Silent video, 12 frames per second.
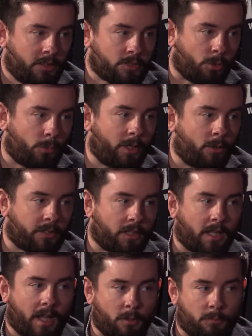So we only
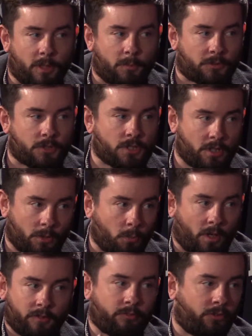allow people to share
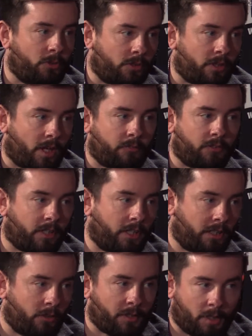one photograph a
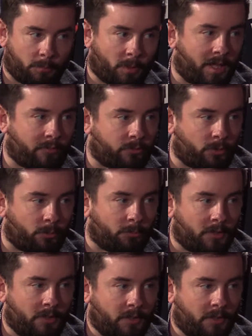day on our platform.